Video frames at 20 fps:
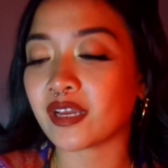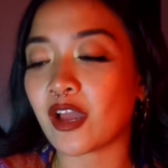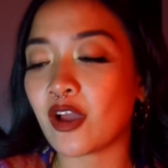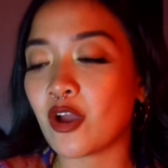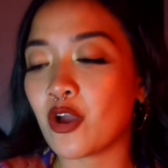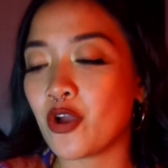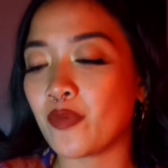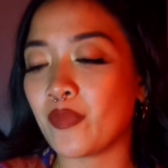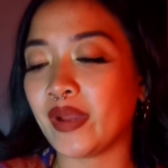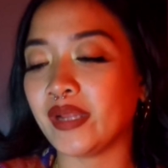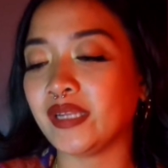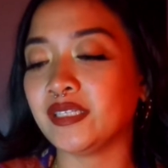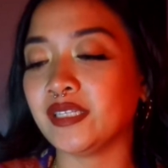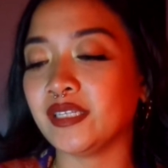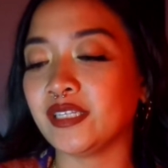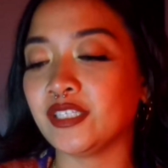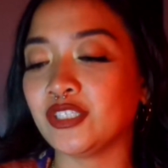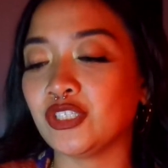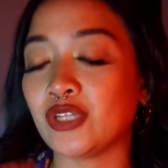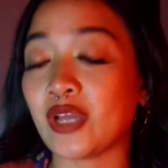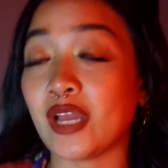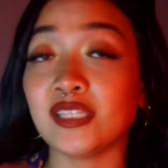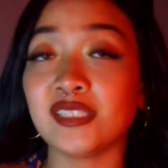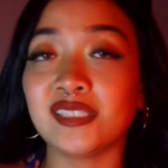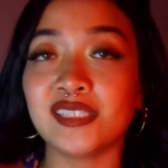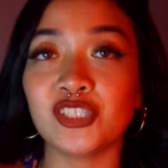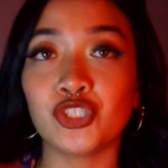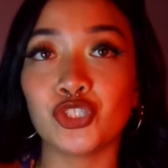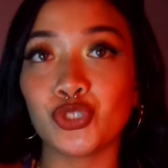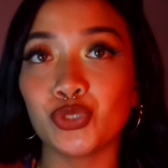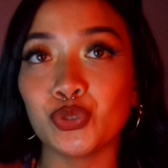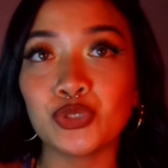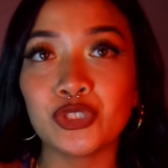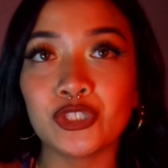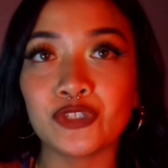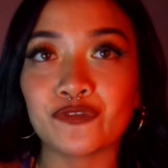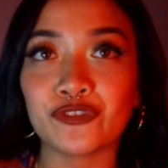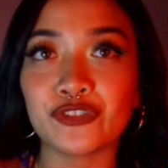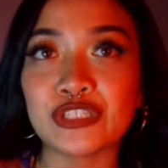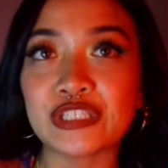I did two
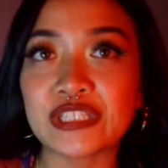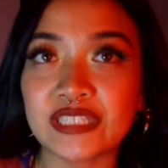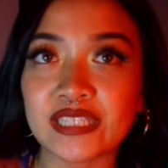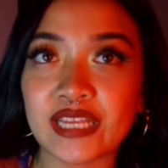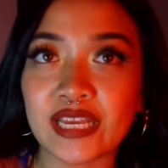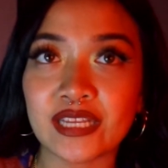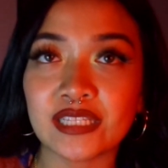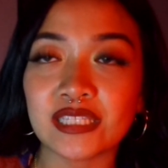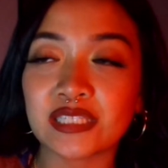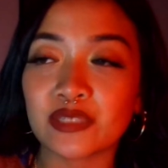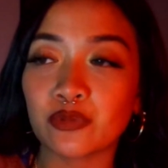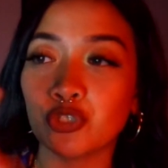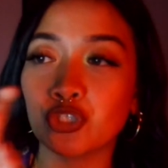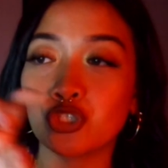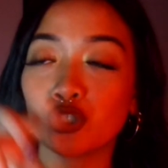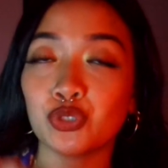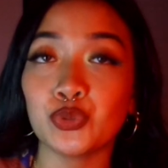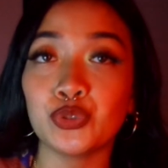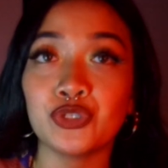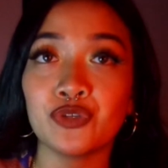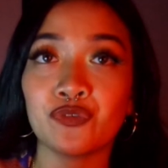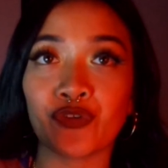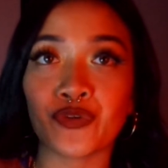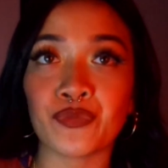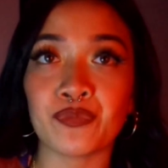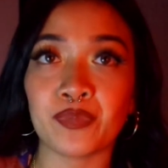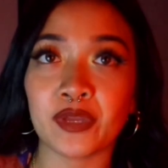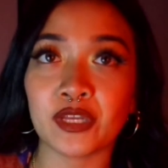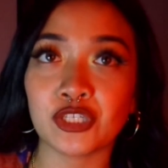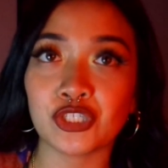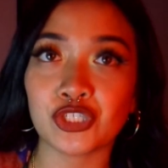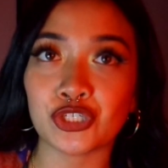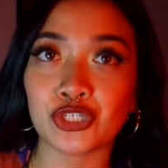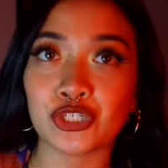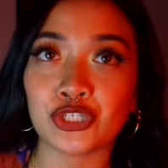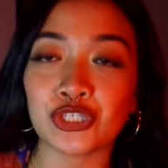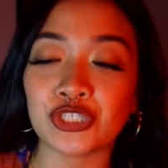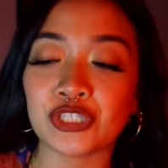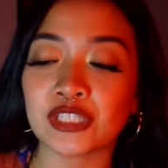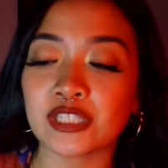different sets with two different
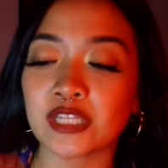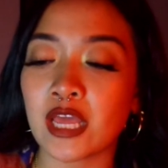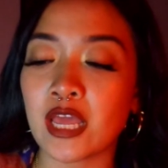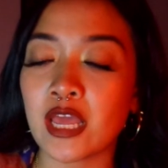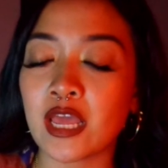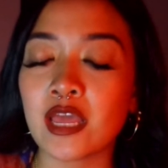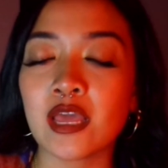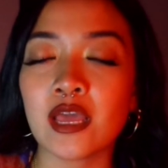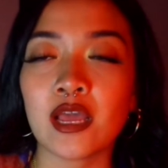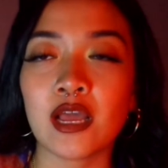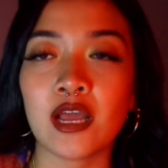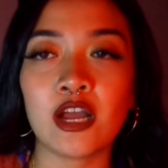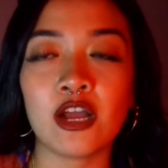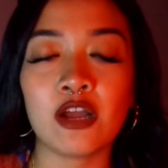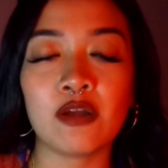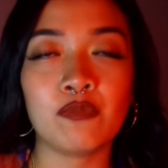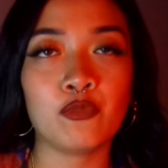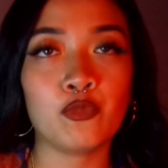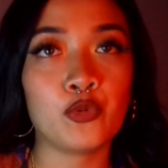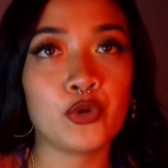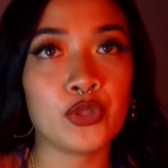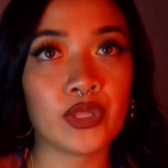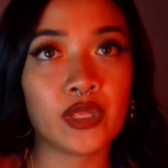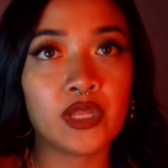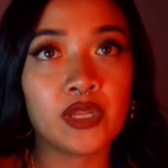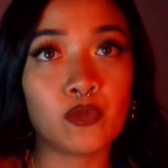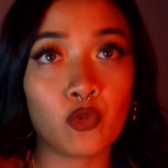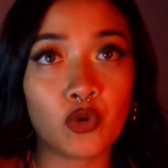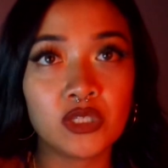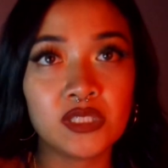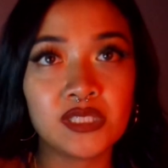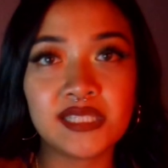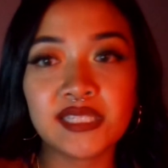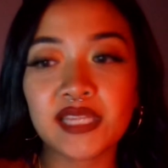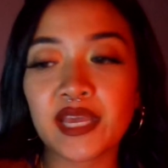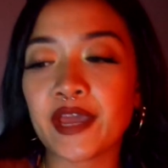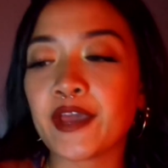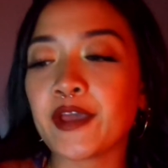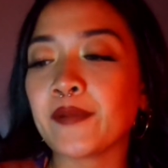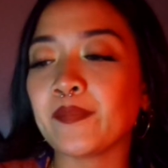pictures in one
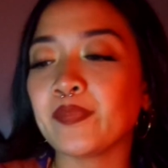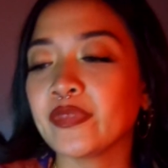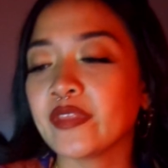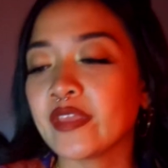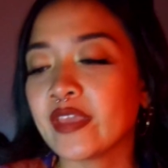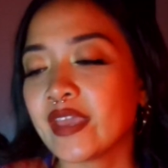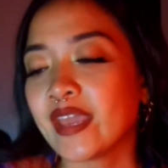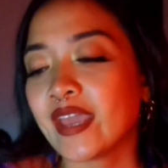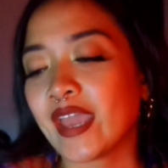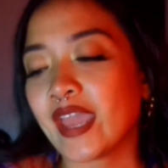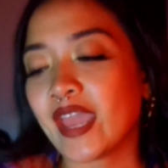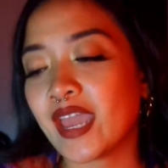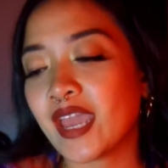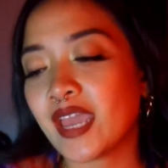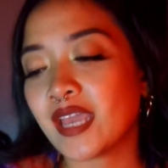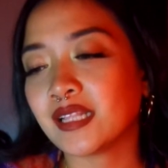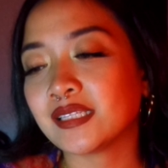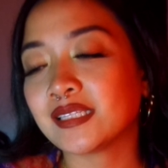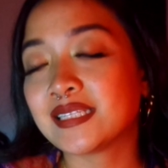set, and